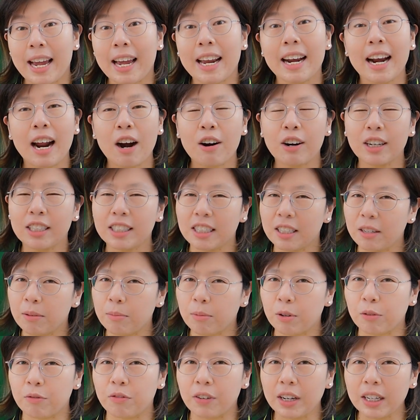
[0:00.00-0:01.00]
and our
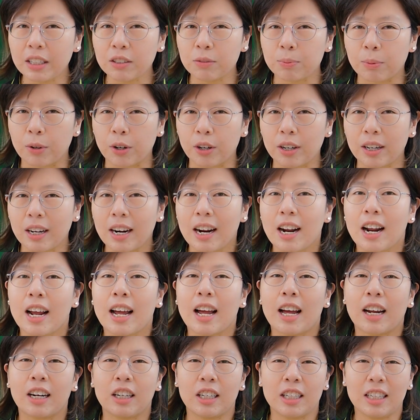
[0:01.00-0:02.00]
team of experts
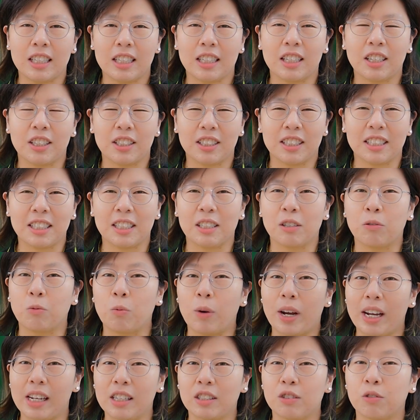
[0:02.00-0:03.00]
are eagerly
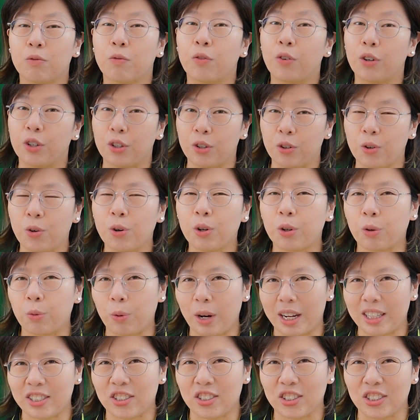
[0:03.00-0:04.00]
awaits for your
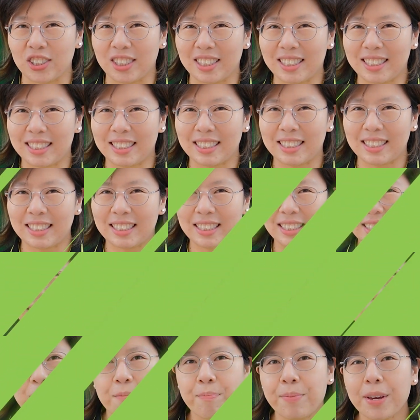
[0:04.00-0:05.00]
questions.
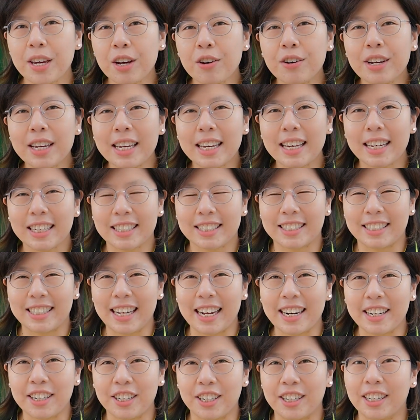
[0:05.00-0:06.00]
PoE
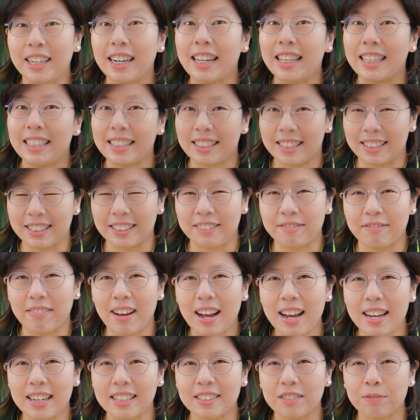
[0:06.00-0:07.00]
extender is a
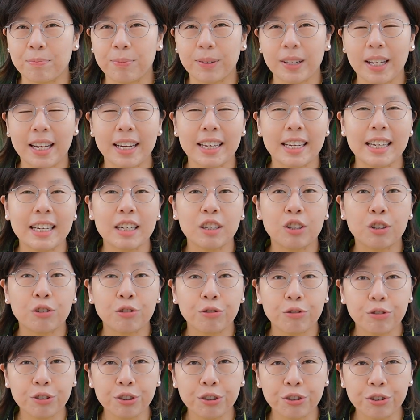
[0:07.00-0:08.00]
device played a
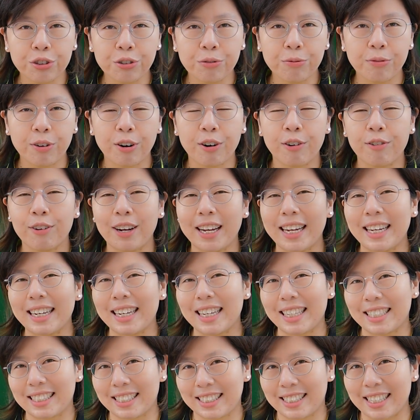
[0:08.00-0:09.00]
crucial role
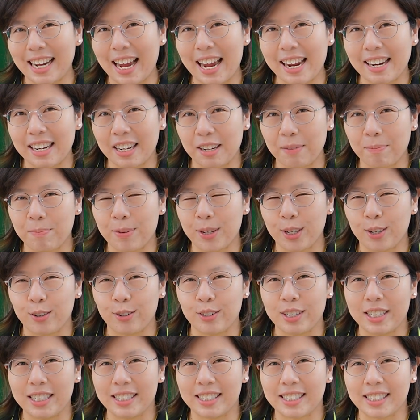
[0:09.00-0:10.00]
in extending
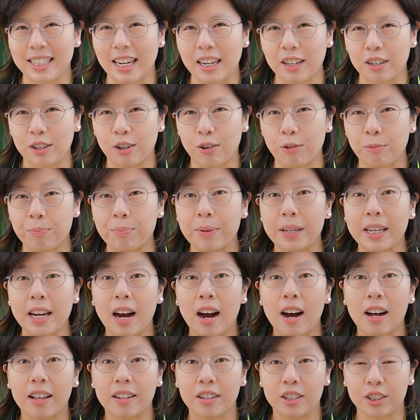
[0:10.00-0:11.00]
PoE signal
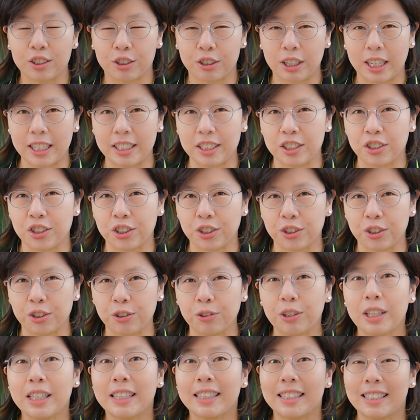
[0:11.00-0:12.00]
beyond the
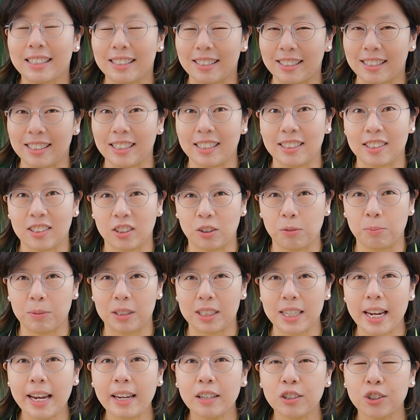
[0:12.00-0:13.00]
traditional distance
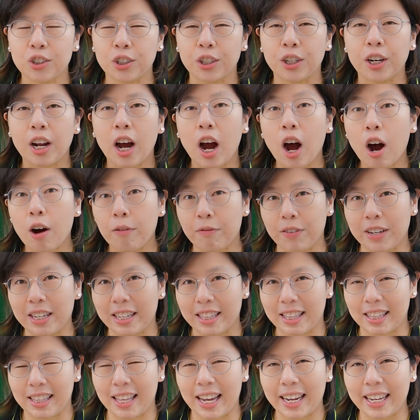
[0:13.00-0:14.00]
limitation of
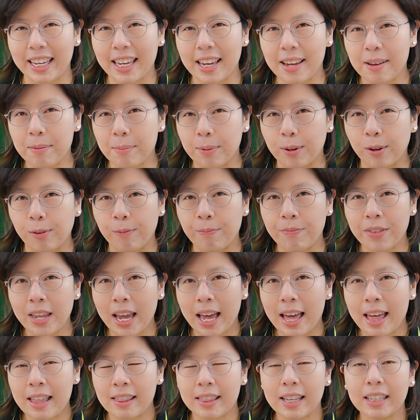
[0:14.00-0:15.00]
Ethernet cable.
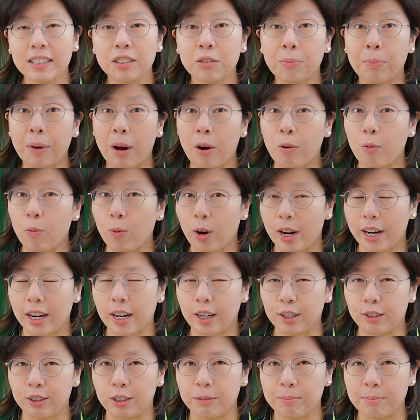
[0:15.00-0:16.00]
That's about
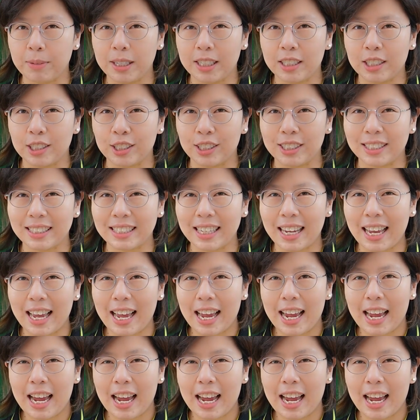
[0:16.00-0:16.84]
100 meters.